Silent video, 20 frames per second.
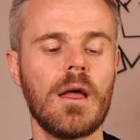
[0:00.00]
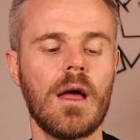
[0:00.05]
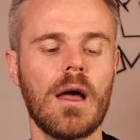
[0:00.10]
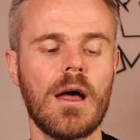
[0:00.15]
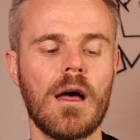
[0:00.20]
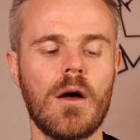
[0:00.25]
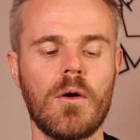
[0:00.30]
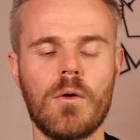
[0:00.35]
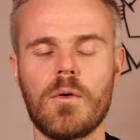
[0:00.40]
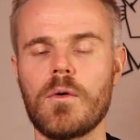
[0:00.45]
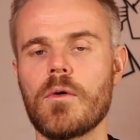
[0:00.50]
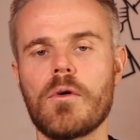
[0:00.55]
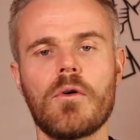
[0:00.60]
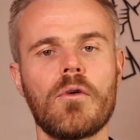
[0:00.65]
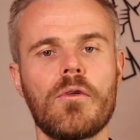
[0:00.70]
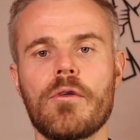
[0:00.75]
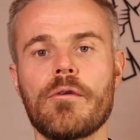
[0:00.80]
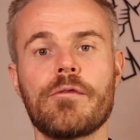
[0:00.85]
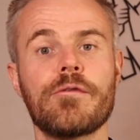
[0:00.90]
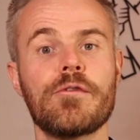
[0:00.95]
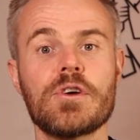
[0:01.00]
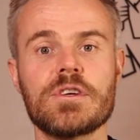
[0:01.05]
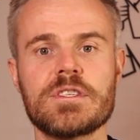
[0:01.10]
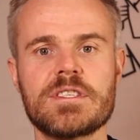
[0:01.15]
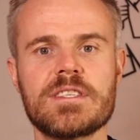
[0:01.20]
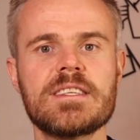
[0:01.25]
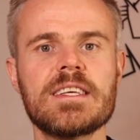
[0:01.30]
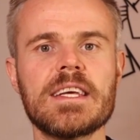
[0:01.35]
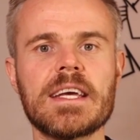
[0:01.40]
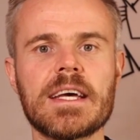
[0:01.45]
or the
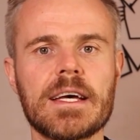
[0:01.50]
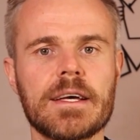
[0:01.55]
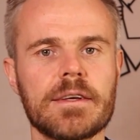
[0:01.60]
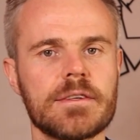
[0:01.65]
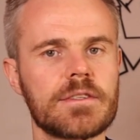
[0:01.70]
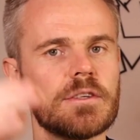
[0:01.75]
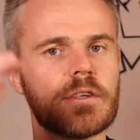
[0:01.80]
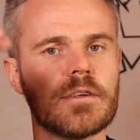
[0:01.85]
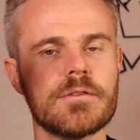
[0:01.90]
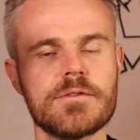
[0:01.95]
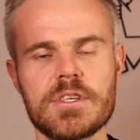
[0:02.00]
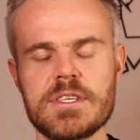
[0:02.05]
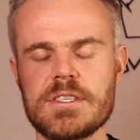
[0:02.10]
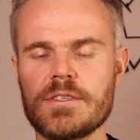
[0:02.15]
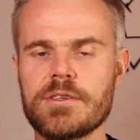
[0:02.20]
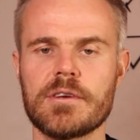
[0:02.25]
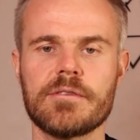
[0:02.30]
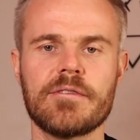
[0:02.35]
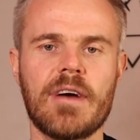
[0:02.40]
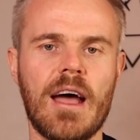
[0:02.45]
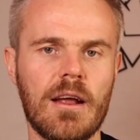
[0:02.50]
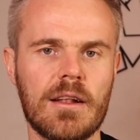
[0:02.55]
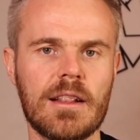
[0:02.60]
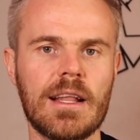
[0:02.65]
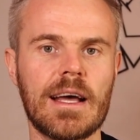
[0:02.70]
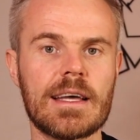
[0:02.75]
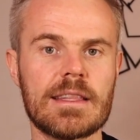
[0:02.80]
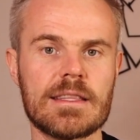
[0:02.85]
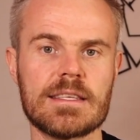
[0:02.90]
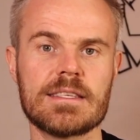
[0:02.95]
first tier. So you've just sort of
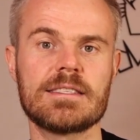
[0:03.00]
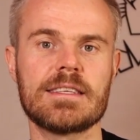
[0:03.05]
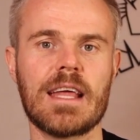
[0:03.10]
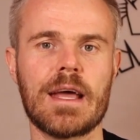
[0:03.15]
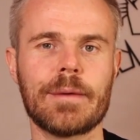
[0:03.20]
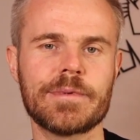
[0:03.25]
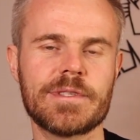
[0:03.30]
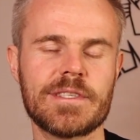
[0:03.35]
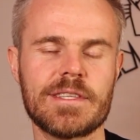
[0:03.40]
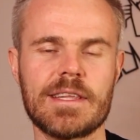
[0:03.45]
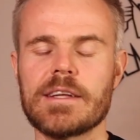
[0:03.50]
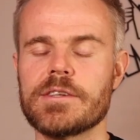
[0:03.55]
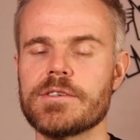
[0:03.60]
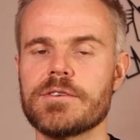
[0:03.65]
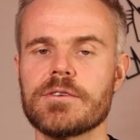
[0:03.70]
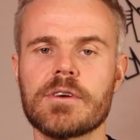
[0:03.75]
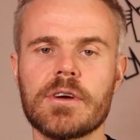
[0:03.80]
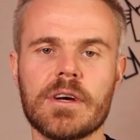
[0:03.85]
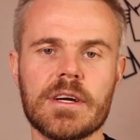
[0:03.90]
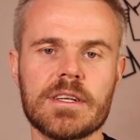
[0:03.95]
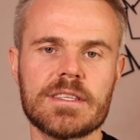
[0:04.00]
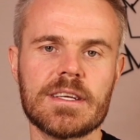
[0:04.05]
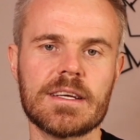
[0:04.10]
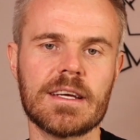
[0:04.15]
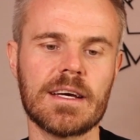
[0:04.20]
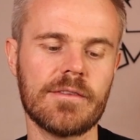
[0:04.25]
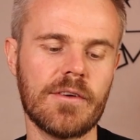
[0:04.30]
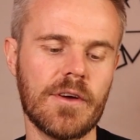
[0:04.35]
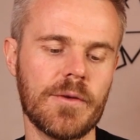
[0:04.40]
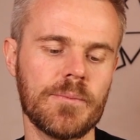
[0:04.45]
outlined the steps that you're going to
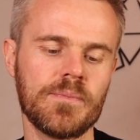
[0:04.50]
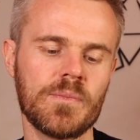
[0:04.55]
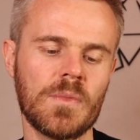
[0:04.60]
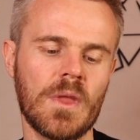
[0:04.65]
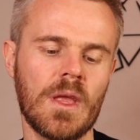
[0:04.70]
cover.